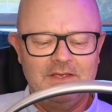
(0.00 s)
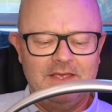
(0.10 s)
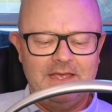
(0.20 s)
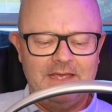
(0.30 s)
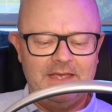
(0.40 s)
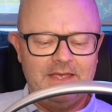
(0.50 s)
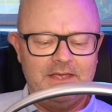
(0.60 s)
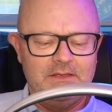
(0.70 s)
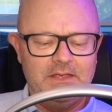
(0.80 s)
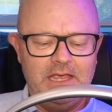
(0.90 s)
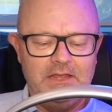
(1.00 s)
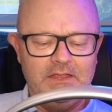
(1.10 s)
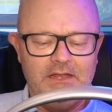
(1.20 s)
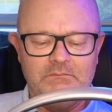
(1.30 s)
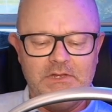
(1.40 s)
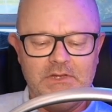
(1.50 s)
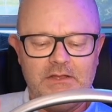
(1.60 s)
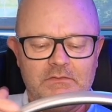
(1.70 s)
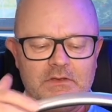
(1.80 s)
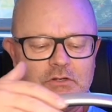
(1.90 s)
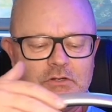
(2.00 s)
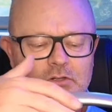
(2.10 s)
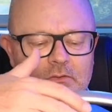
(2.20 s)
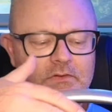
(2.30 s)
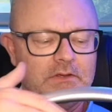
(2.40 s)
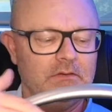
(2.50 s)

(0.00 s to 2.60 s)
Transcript: And then the controls are